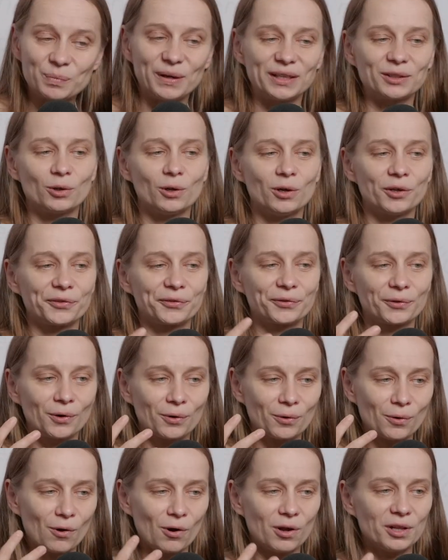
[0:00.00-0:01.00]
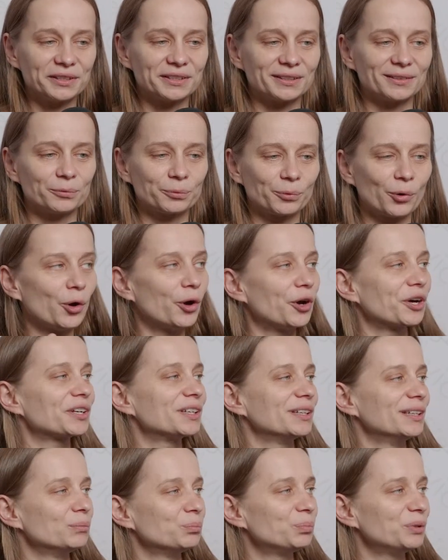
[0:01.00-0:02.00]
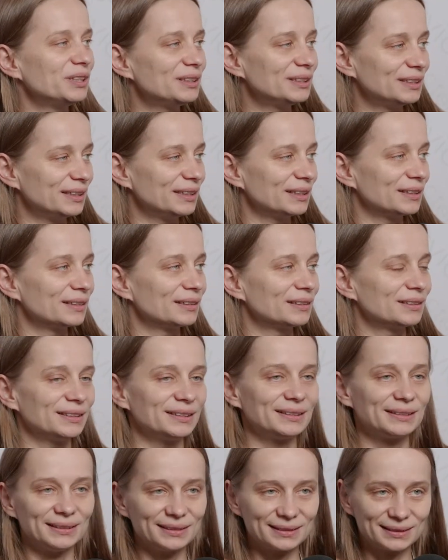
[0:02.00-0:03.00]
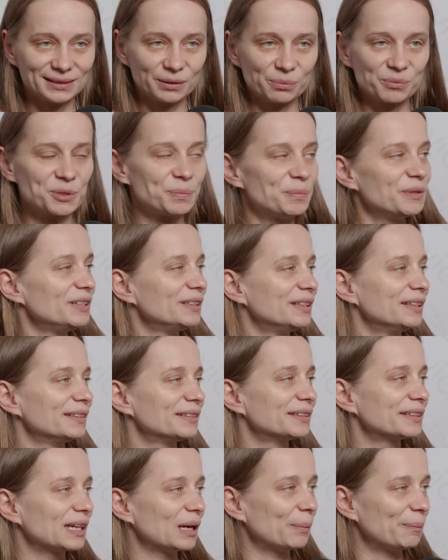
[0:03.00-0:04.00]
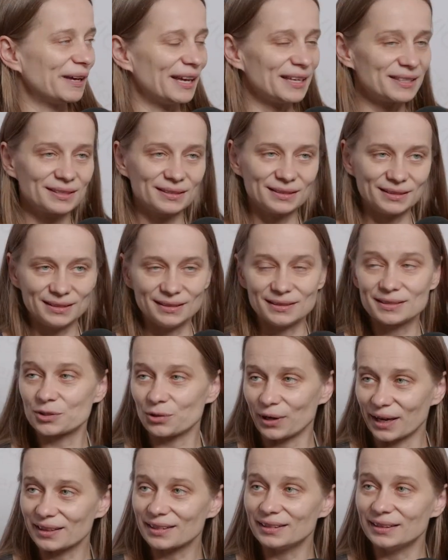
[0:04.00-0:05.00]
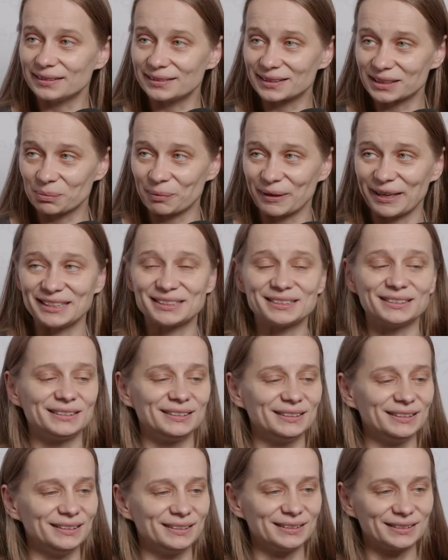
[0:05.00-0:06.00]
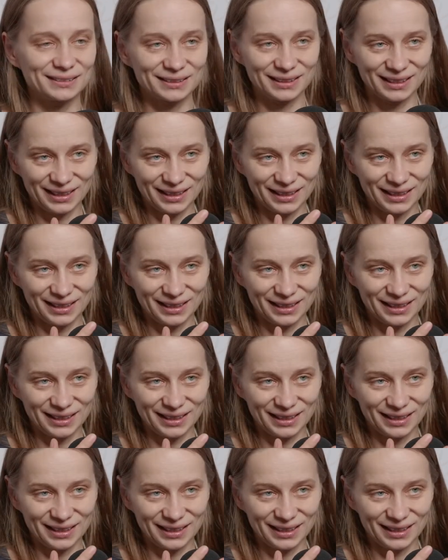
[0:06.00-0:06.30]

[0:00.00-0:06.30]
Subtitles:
but also all the work in building the systems, building the capacities, strengthening the capacities